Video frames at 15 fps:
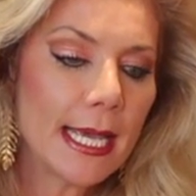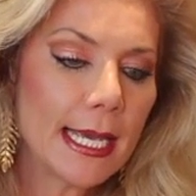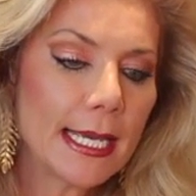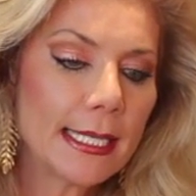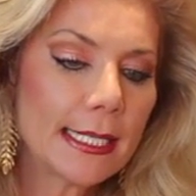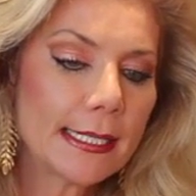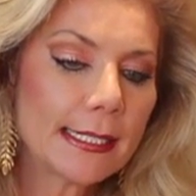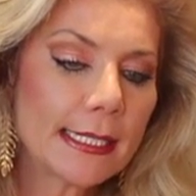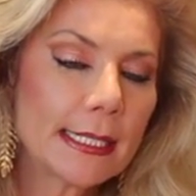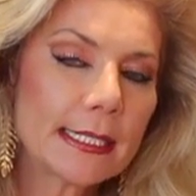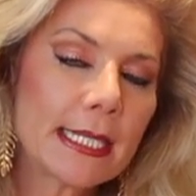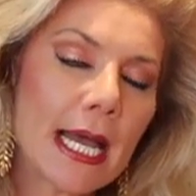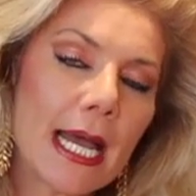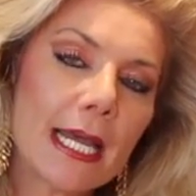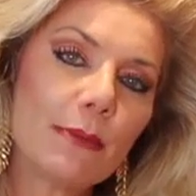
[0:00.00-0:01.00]
It is
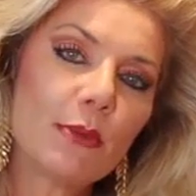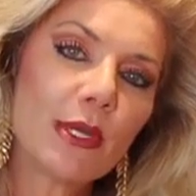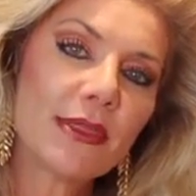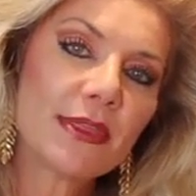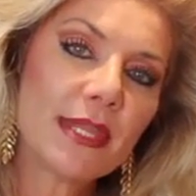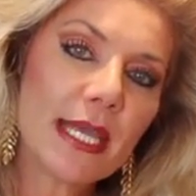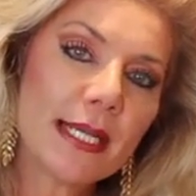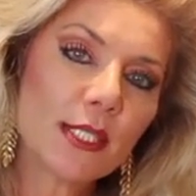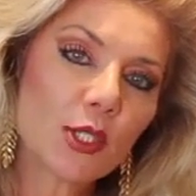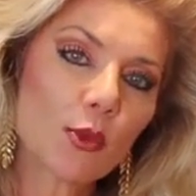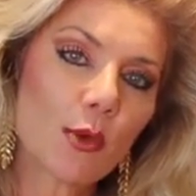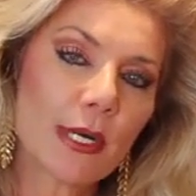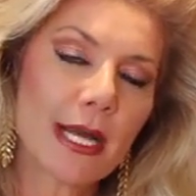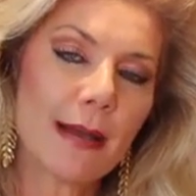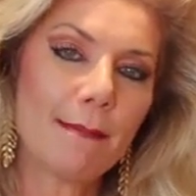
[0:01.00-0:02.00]
a time when things
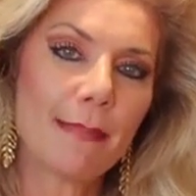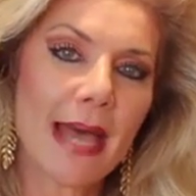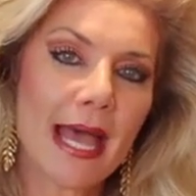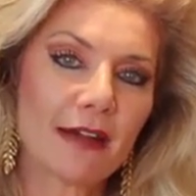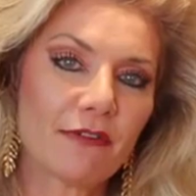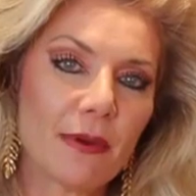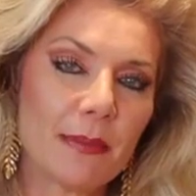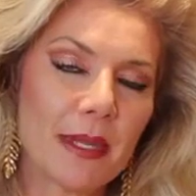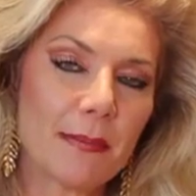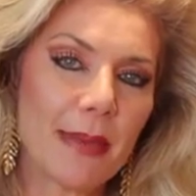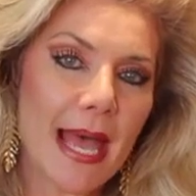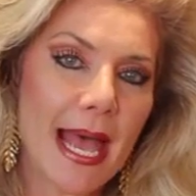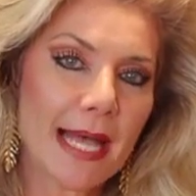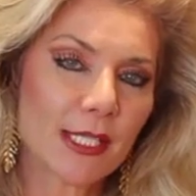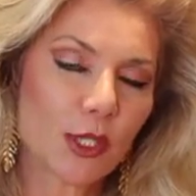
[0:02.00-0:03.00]
will come back from the
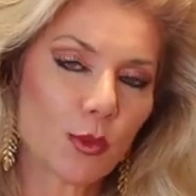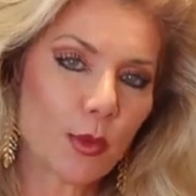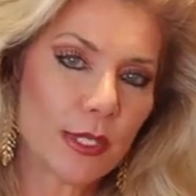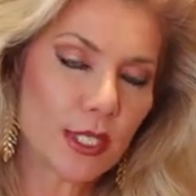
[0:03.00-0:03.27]
past,